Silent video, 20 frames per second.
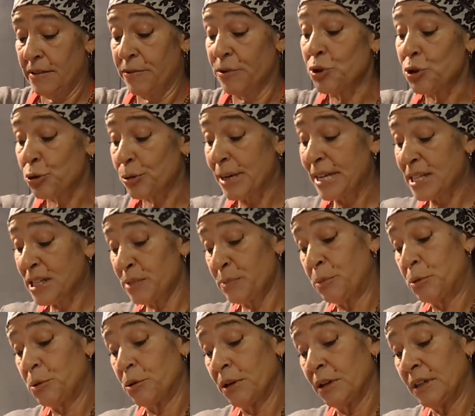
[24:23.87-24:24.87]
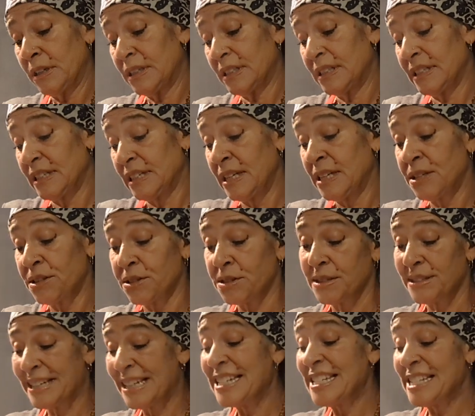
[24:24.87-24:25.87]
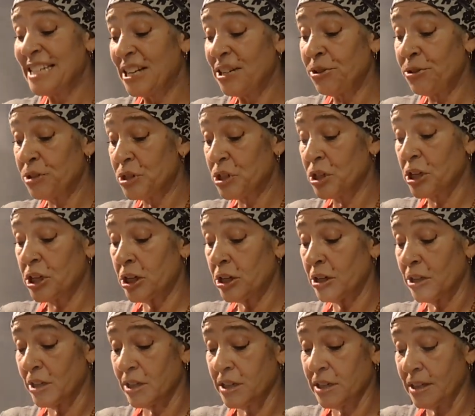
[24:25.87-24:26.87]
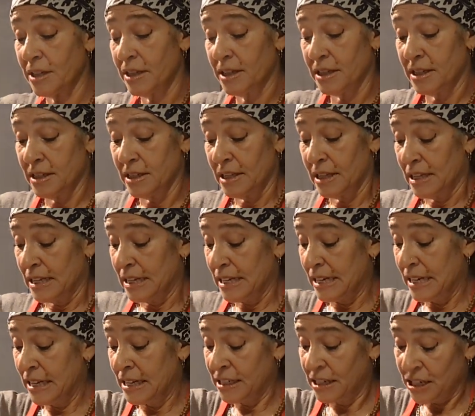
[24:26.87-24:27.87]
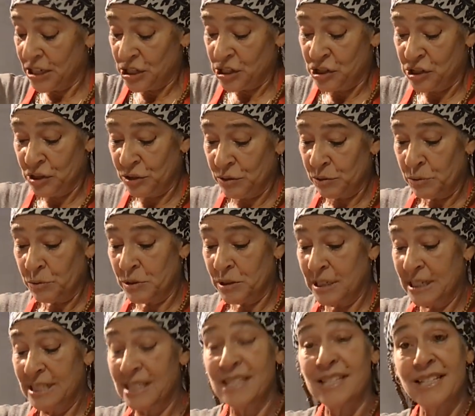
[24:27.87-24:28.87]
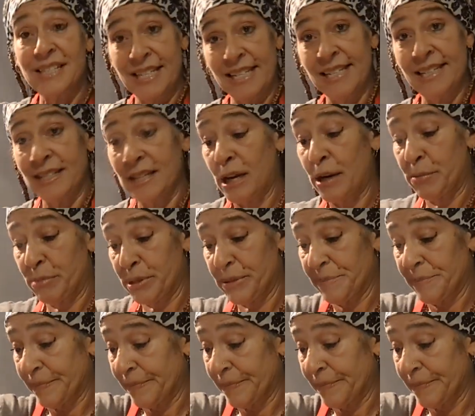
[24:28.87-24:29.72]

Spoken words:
for transport, it continues to cook, and I don't want it to seize up.